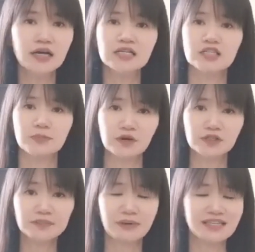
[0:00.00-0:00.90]

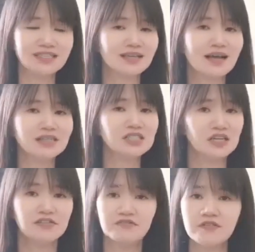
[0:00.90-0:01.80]
supported by such
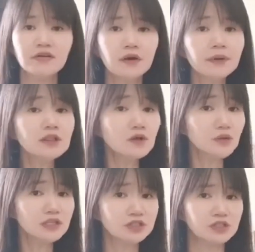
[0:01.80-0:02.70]
a favorable
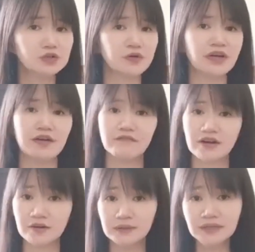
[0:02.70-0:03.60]
low interest rate
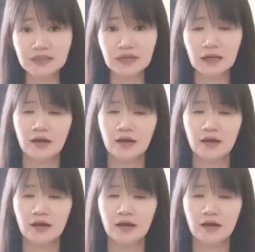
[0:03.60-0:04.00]
environment,